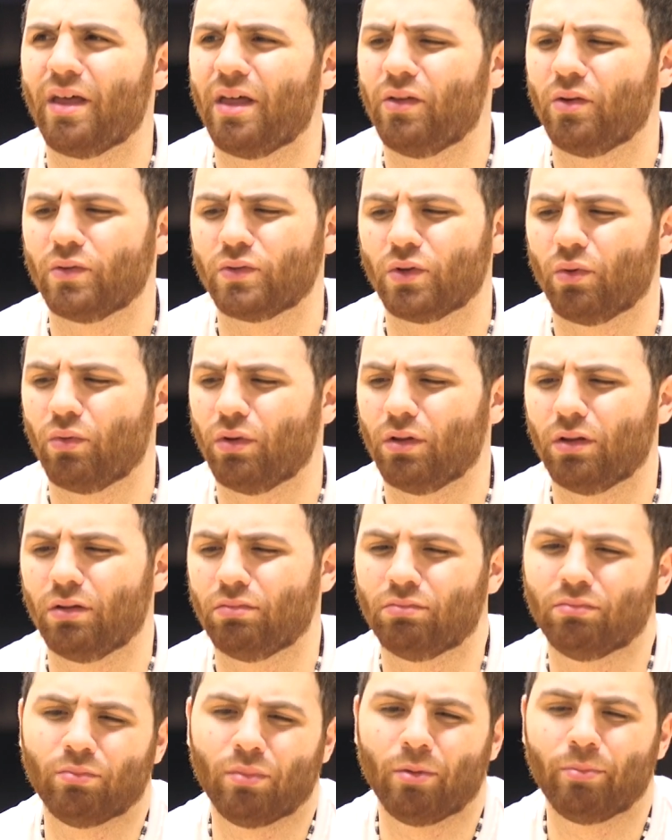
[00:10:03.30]
that, there's no really
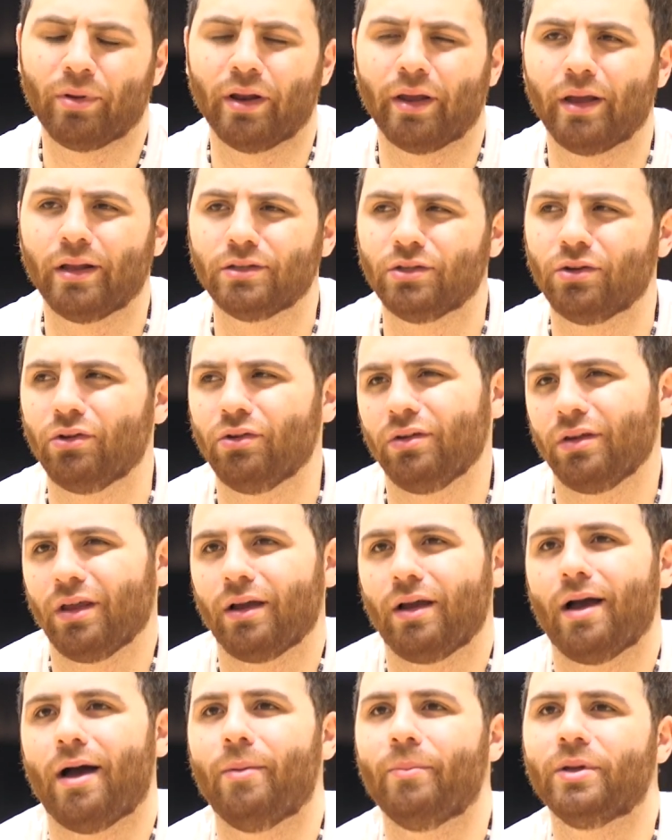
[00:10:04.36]
bumping heads. You know, you'd get
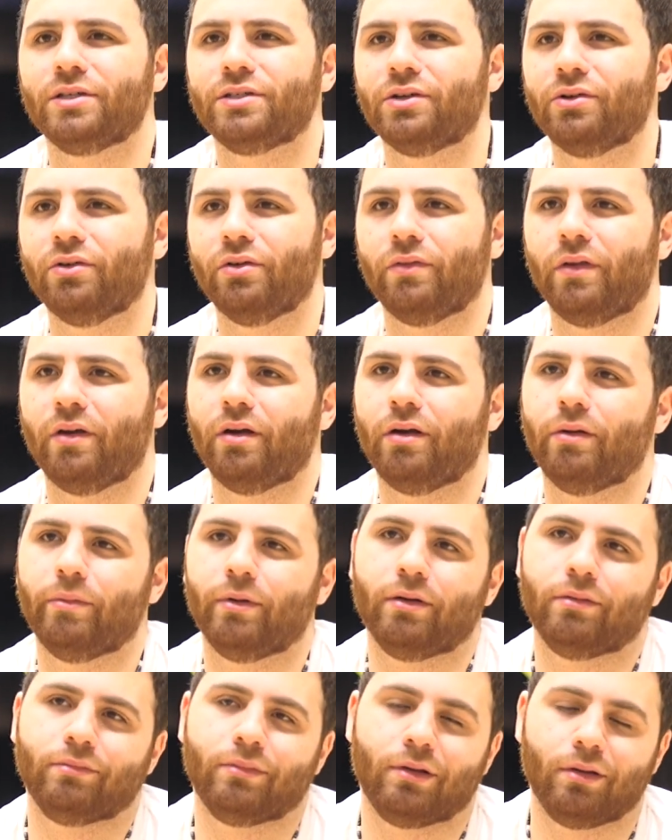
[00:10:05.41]
comments here and there,
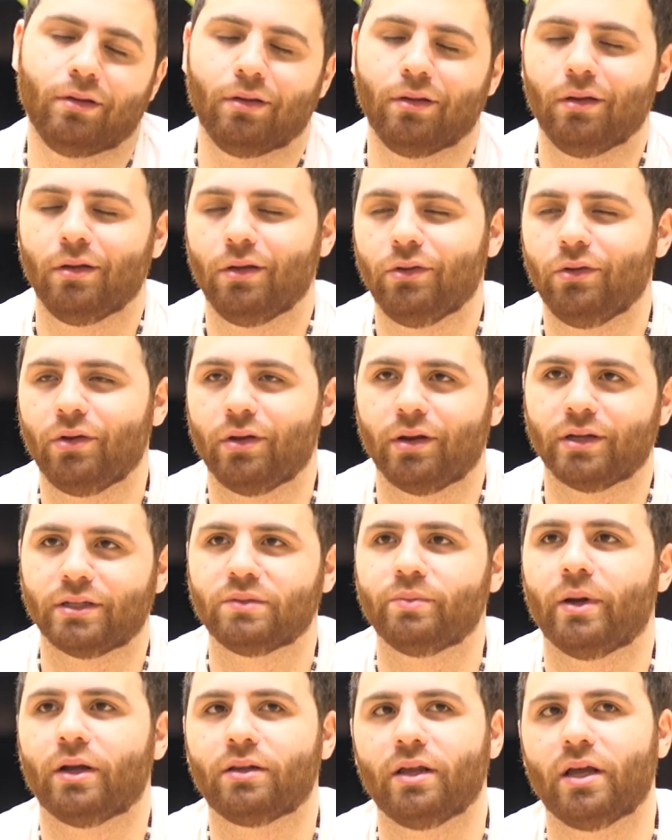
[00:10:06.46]
but you can
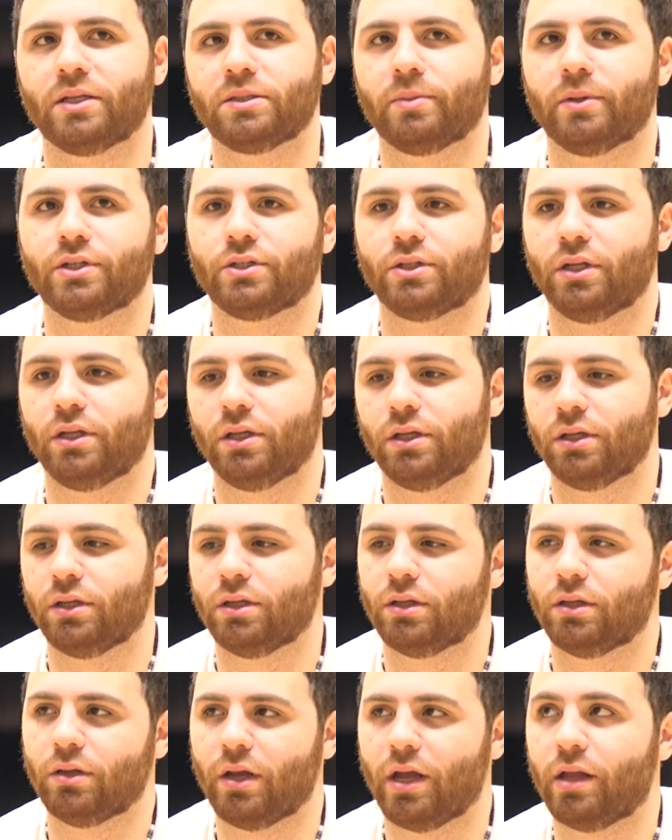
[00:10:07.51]
expect that, especially
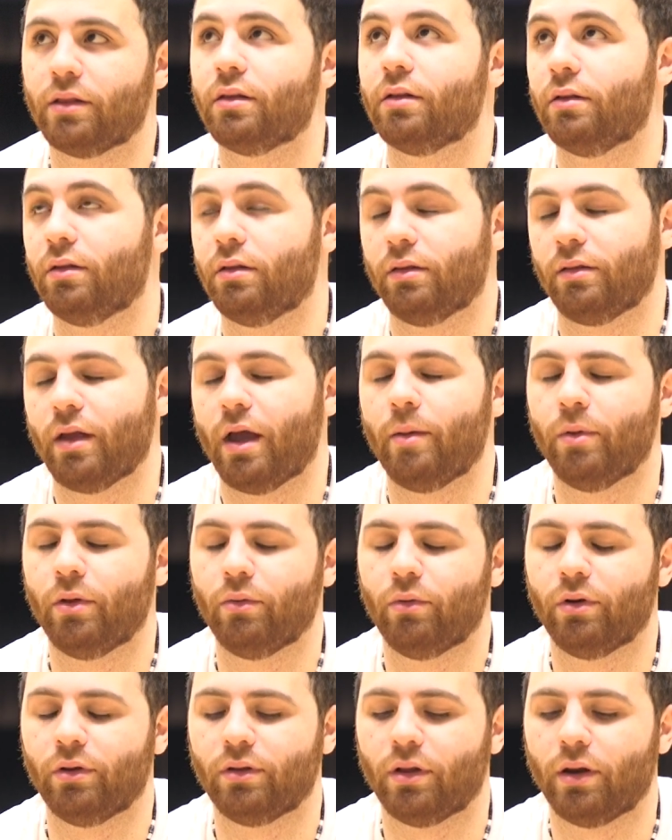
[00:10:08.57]
at the time
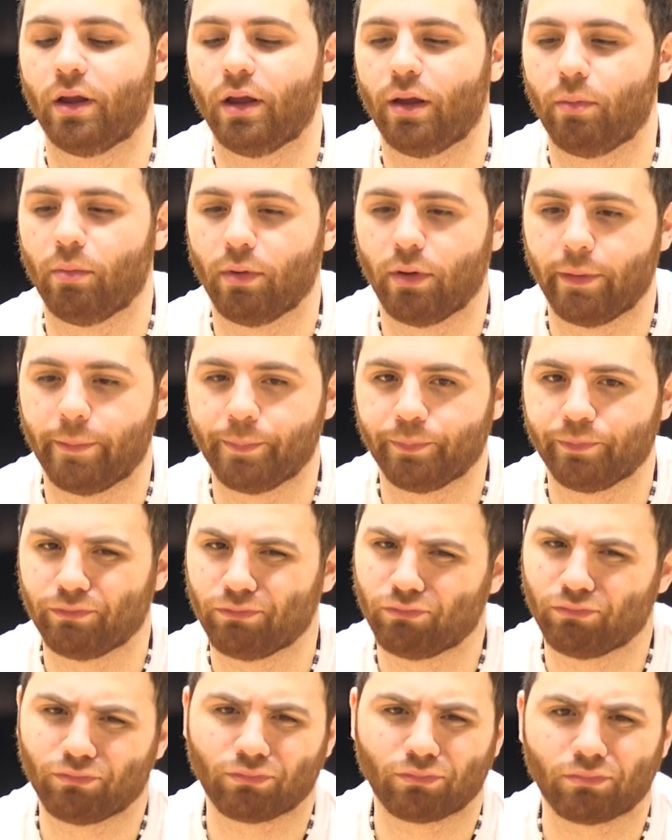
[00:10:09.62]
we're in today. But
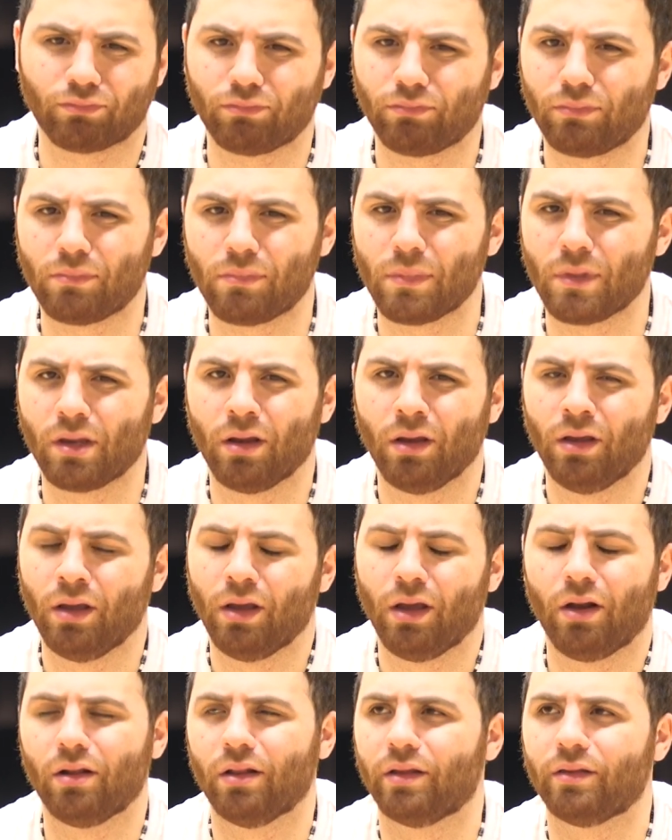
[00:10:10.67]

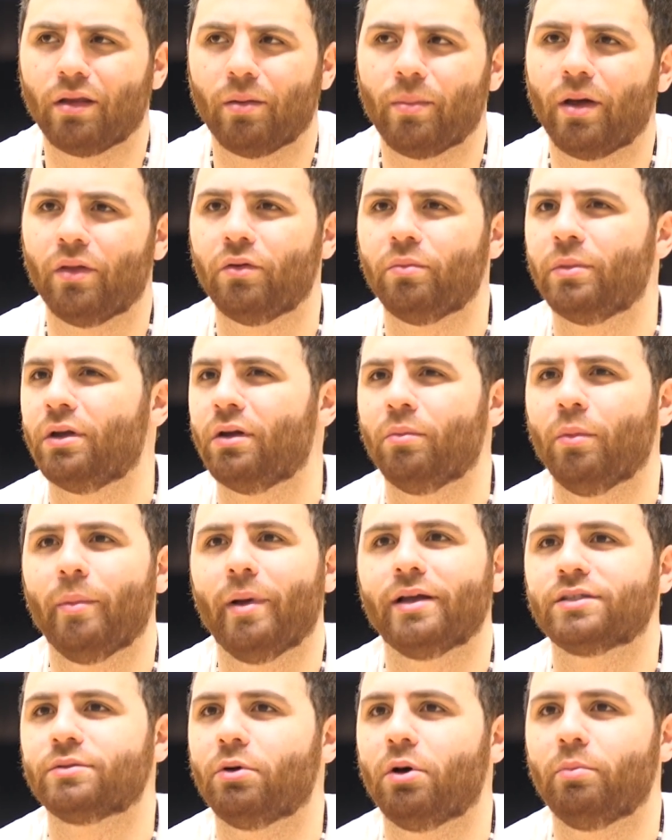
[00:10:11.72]
I don't let that bother me. I'm a
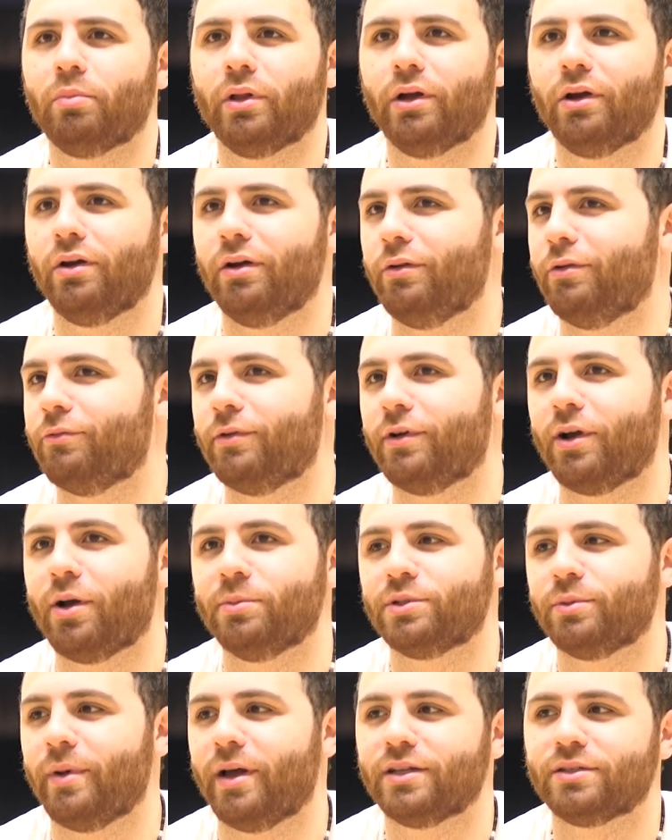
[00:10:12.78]
basketball player. When it
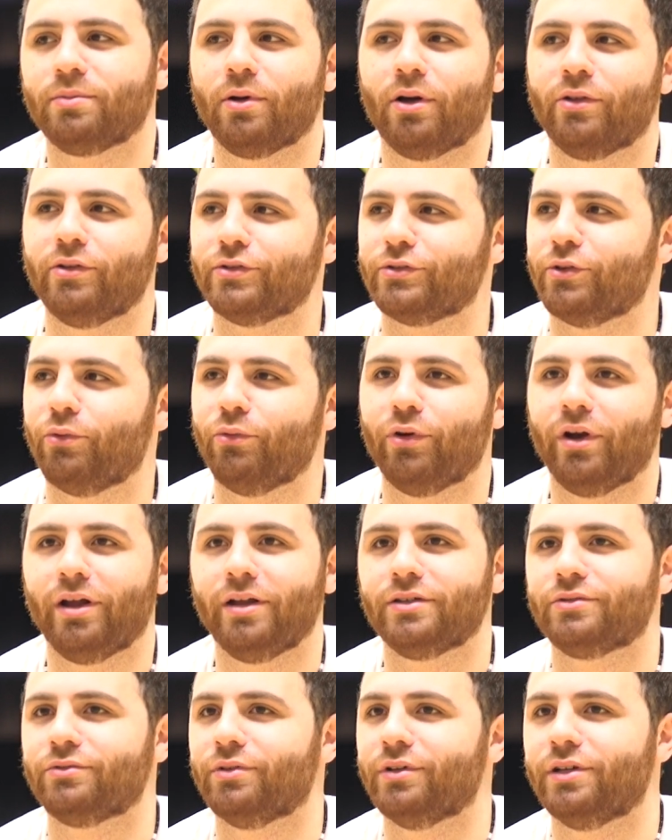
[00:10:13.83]
comes to basketball, there's no
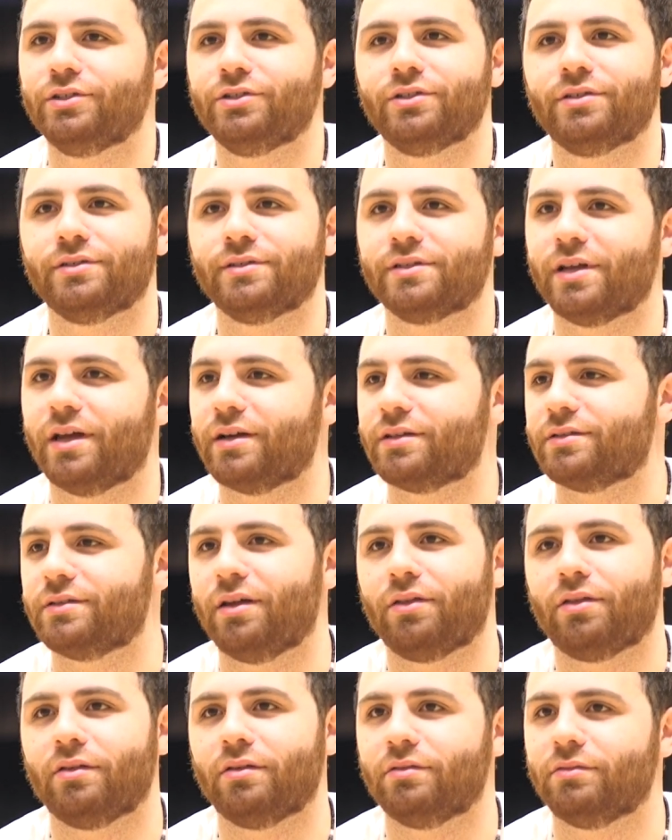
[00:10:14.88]
race, religion, sex,
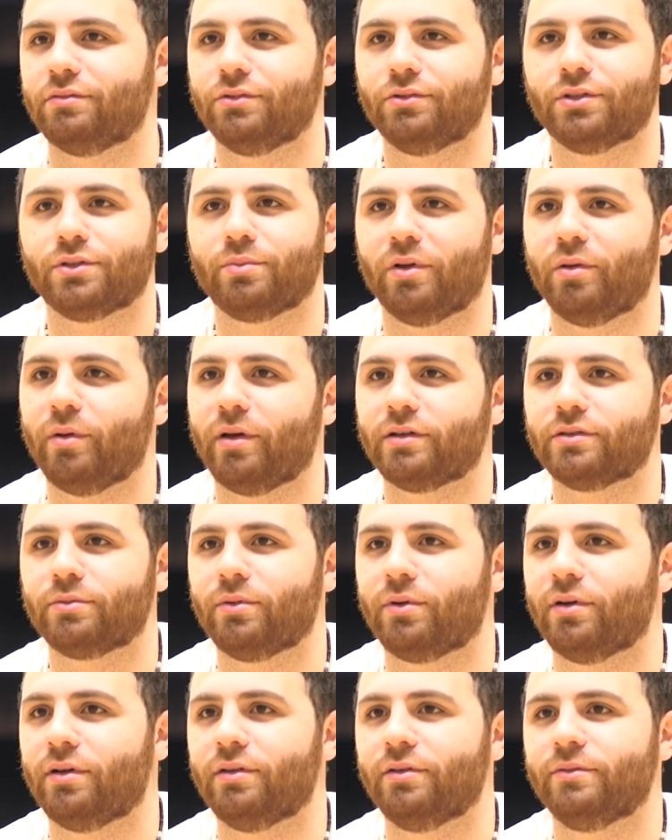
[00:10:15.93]
nothing. You just play
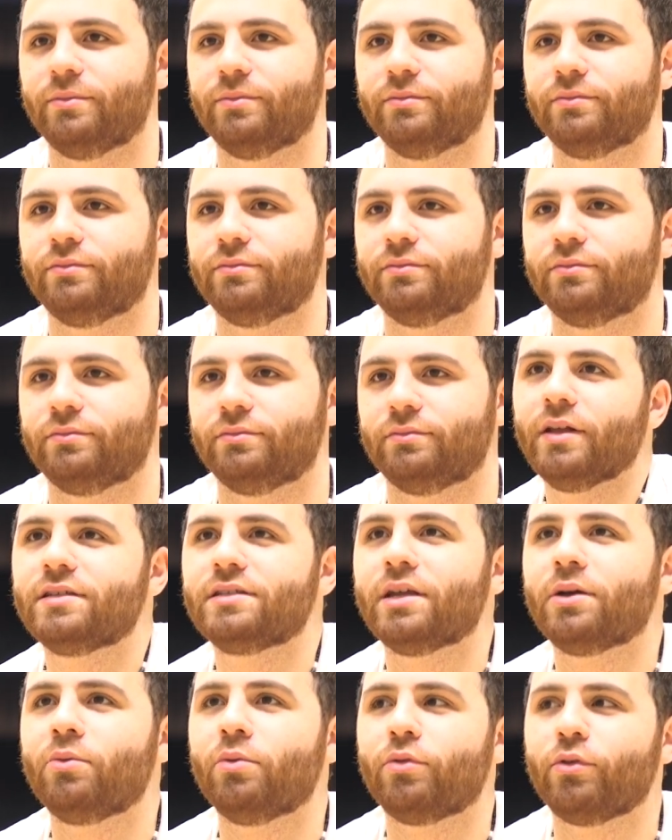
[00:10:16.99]
basketball. They
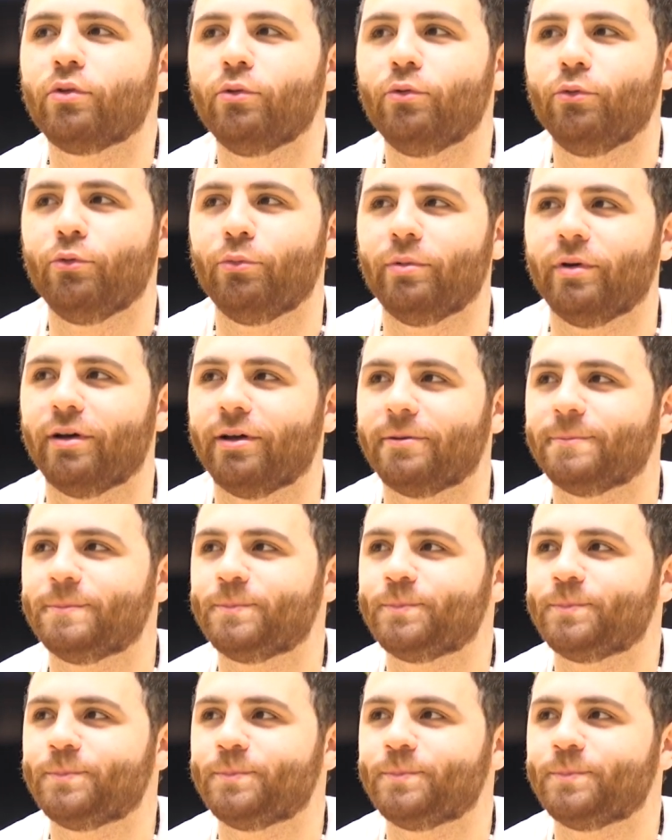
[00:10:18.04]
stick with you, but